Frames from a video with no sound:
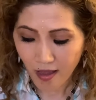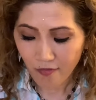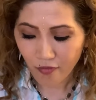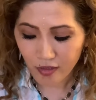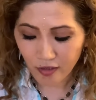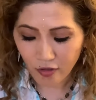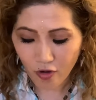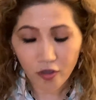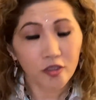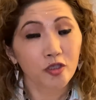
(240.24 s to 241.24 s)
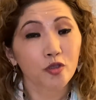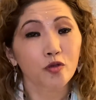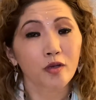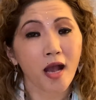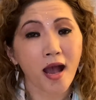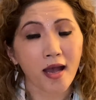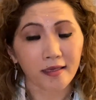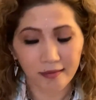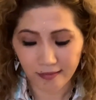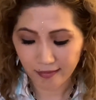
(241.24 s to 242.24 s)
For the Lord your God,
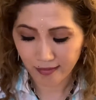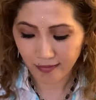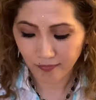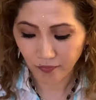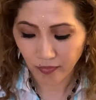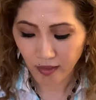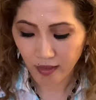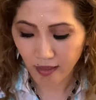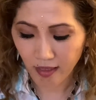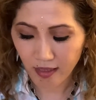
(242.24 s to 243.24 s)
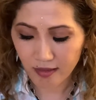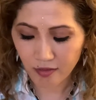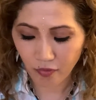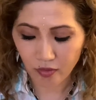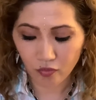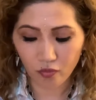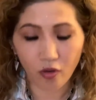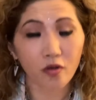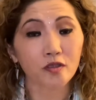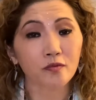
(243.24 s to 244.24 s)
He is the one who
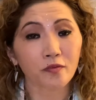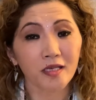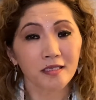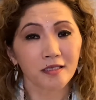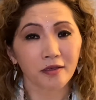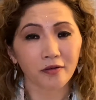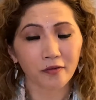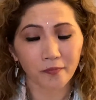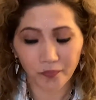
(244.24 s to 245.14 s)
goes with you,